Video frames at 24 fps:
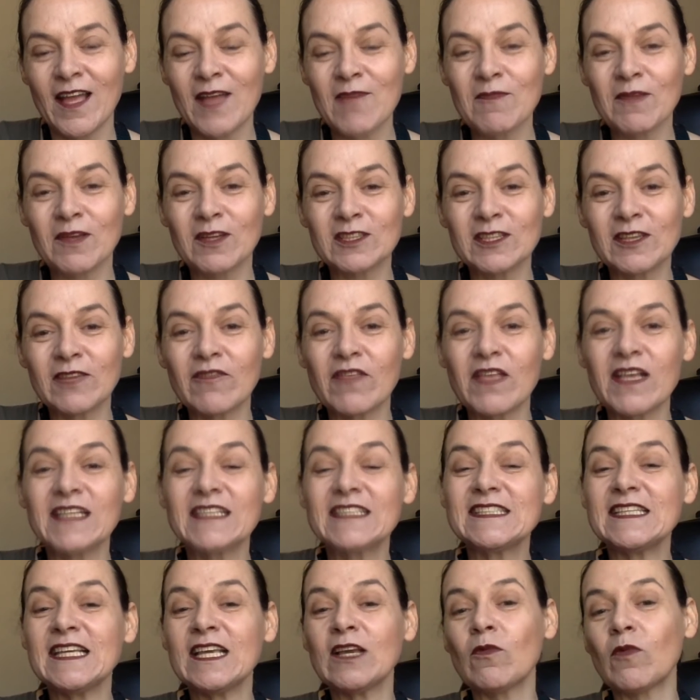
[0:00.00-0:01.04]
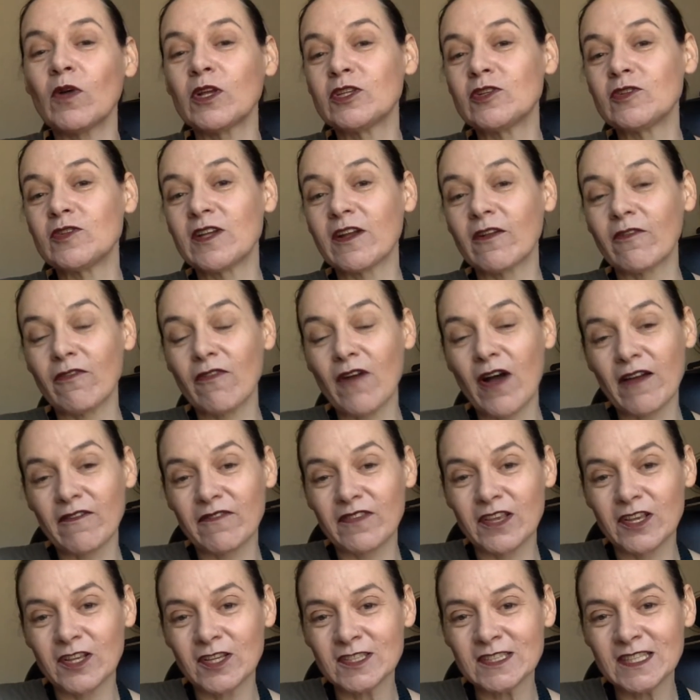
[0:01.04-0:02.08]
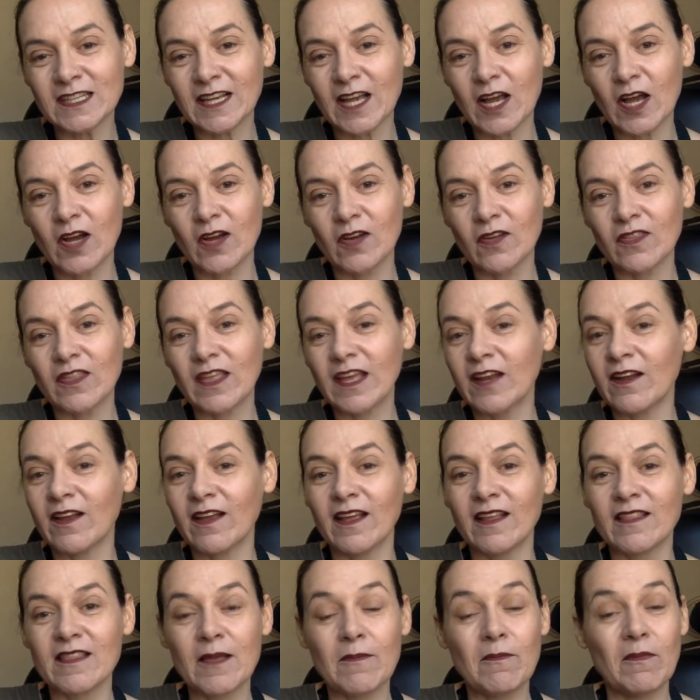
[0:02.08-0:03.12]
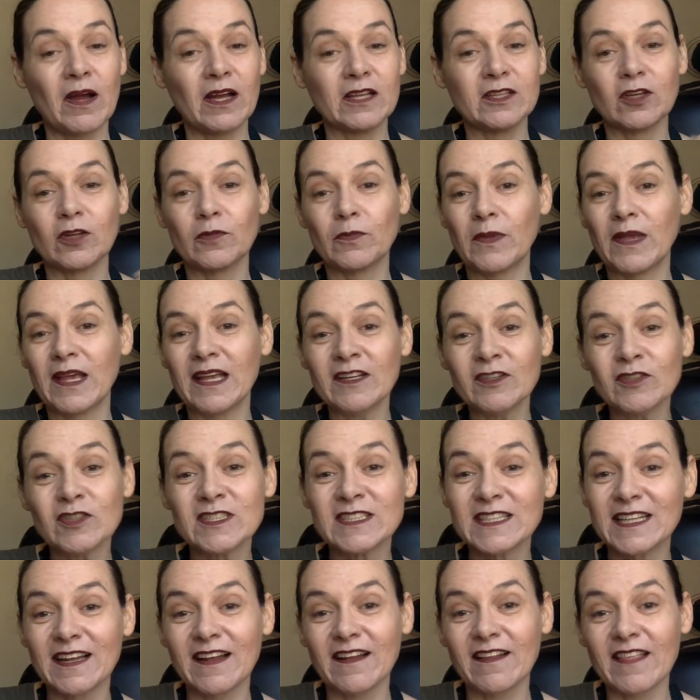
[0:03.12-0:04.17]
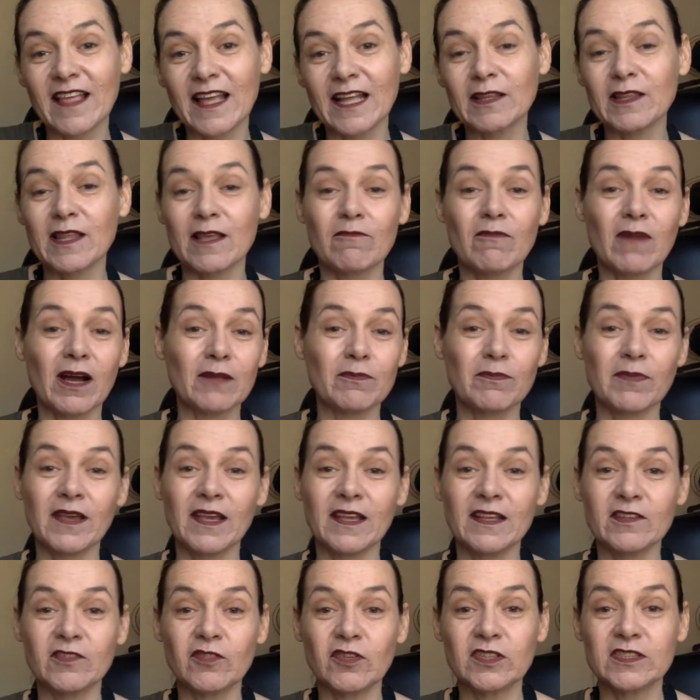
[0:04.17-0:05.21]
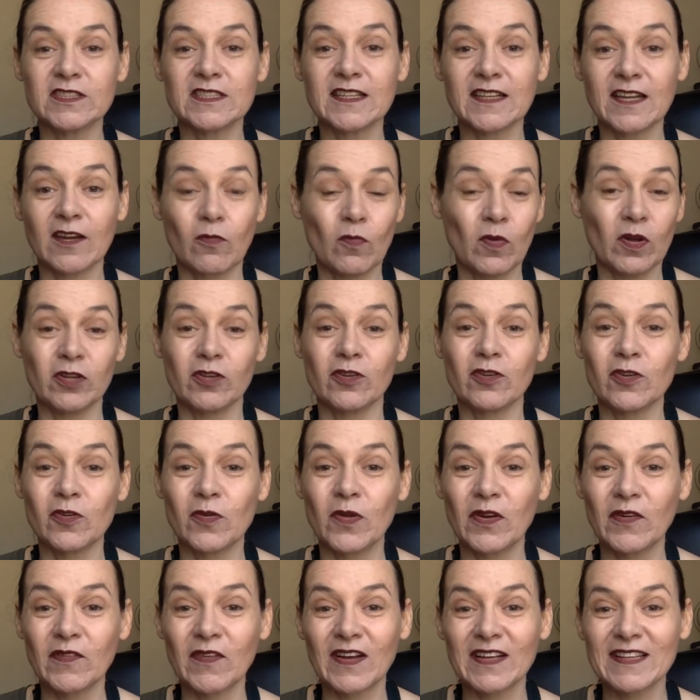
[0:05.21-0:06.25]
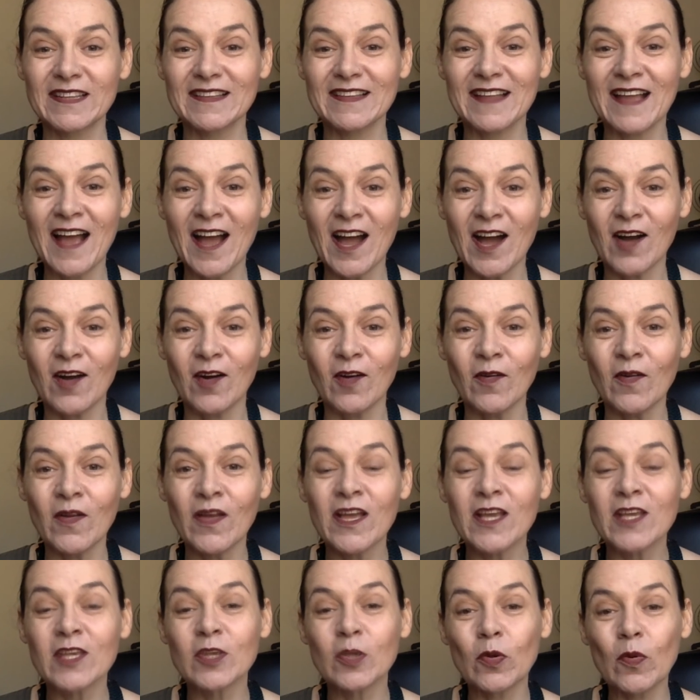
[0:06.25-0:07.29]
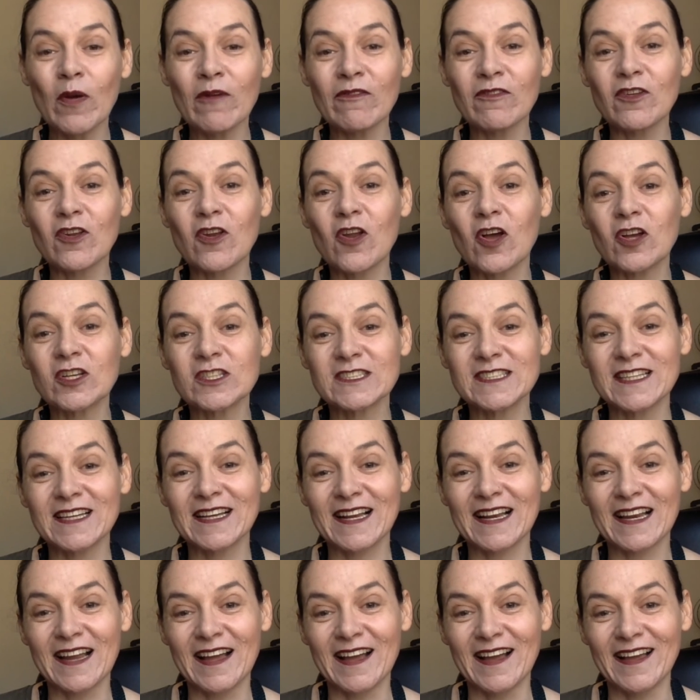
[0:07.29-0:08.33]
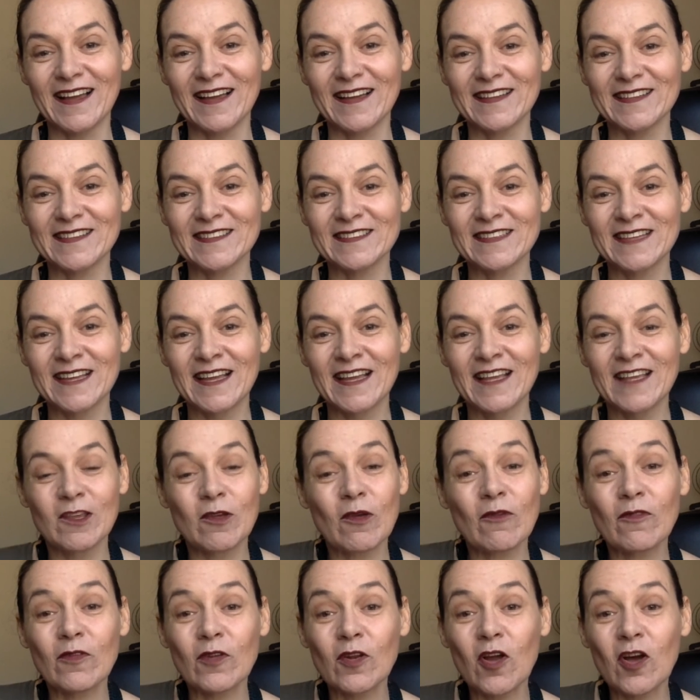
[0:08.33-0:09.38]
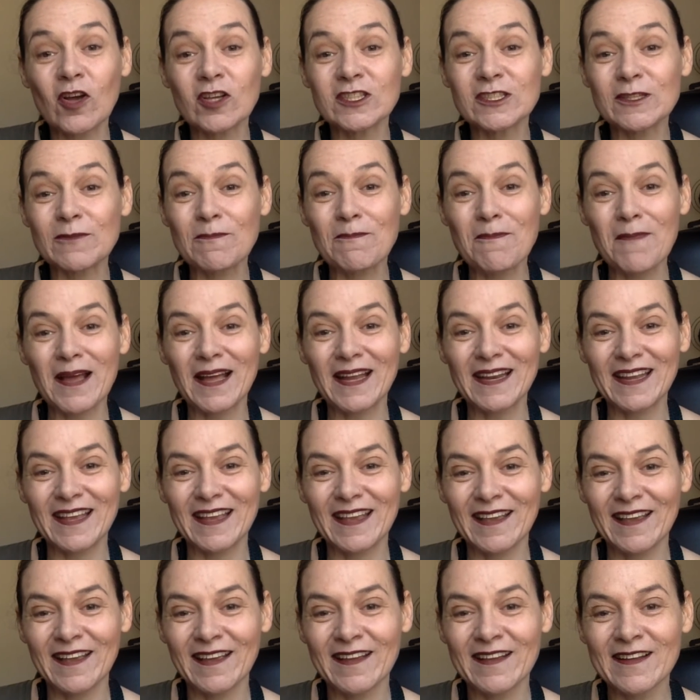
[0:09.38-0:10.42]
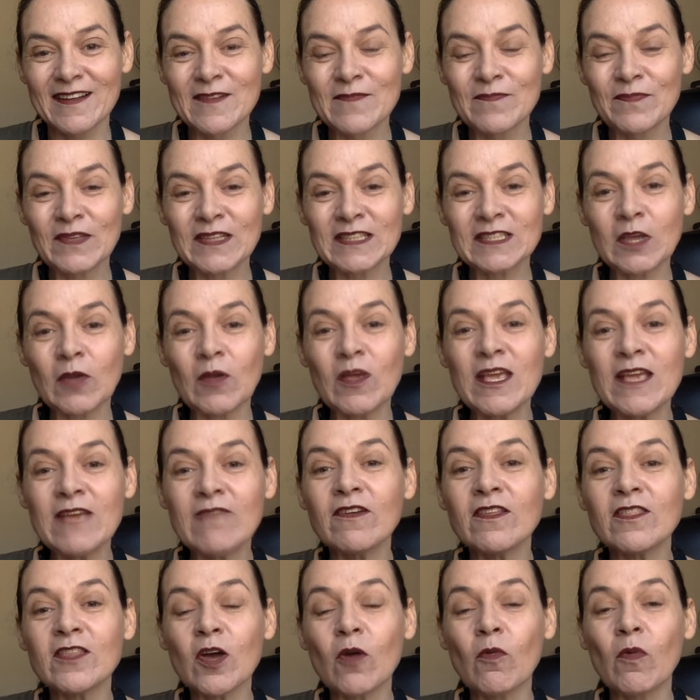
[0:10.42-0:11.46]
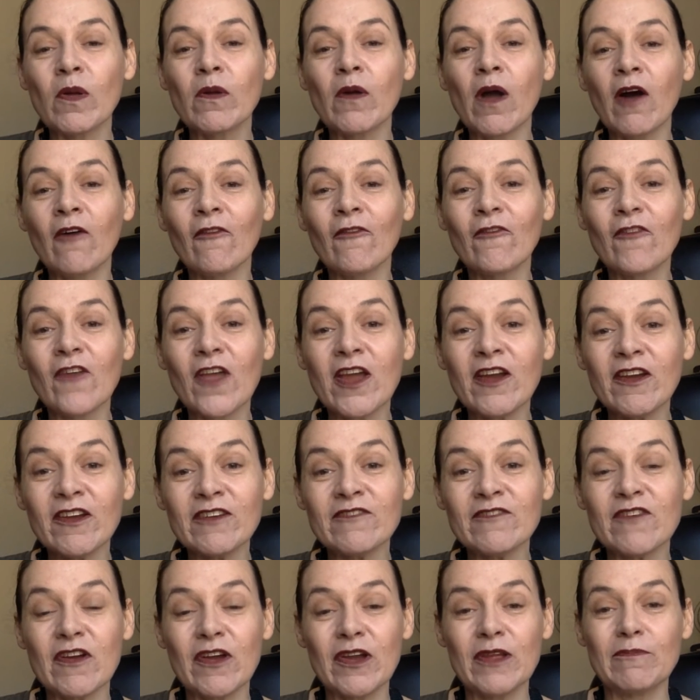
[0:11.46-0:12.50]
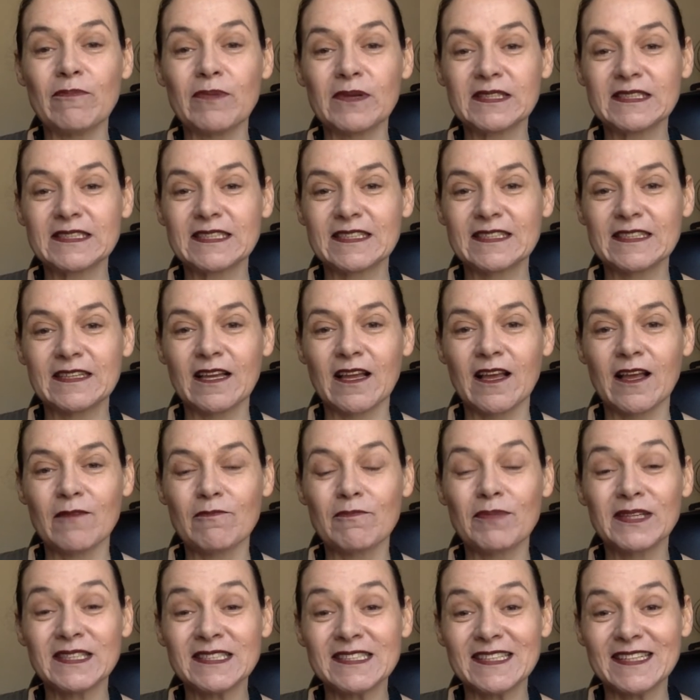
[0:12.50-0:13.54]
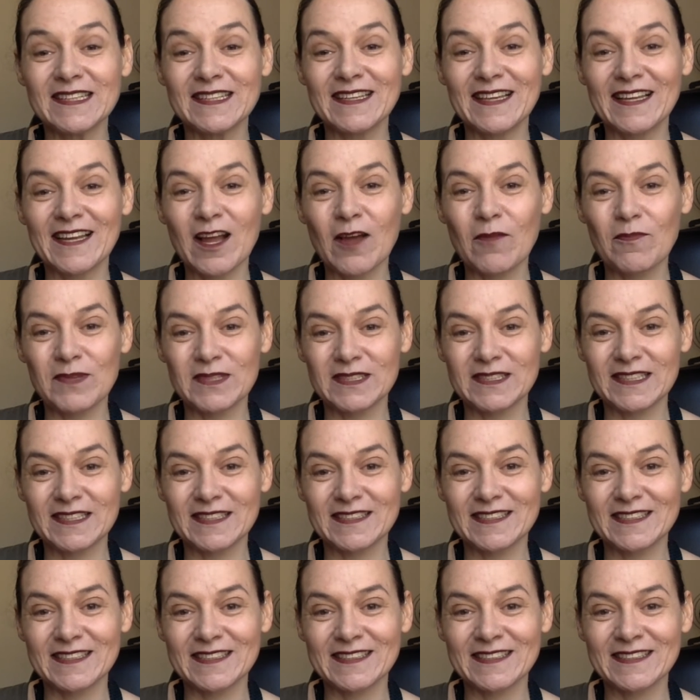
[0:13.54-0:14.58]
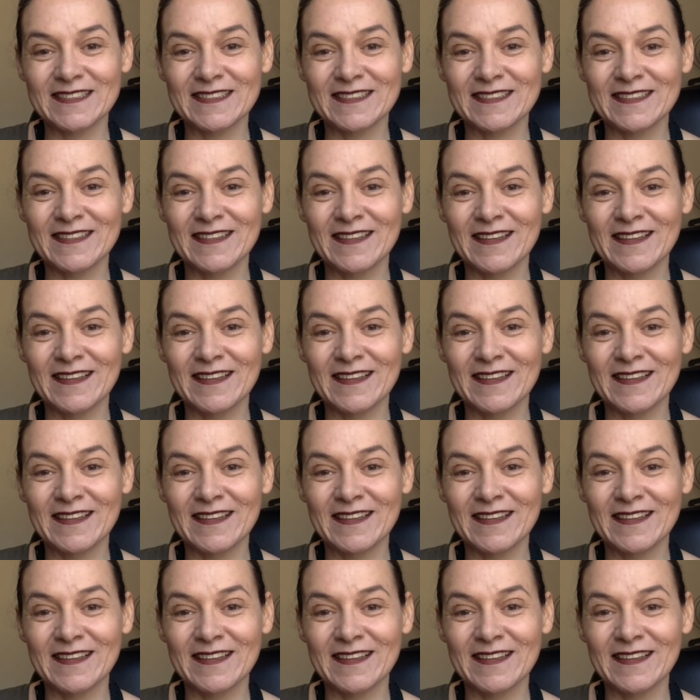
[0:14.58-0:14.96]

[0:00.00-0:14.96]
Because if they're seeing what you did 5 years ago, they might not be interested in that. They might be interested in what you're doing right now. You have lost a client. You've lost money. So even though we are very, very busy in our businesses,